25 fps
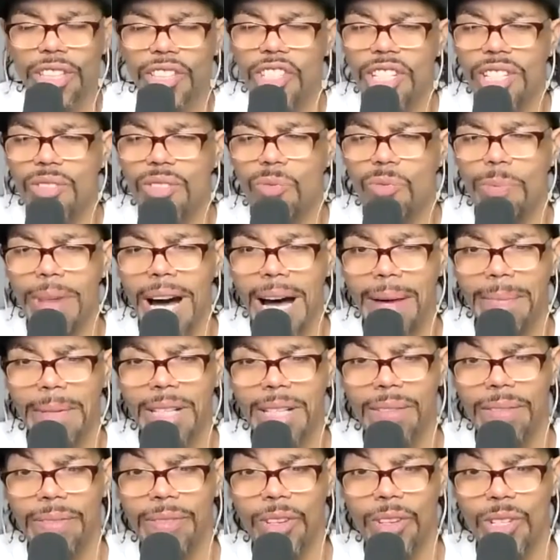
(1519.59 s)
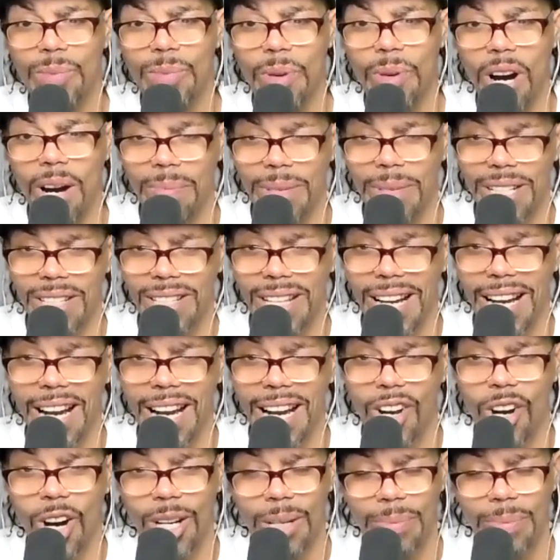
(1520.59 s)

Just remind me of the first part because I got caught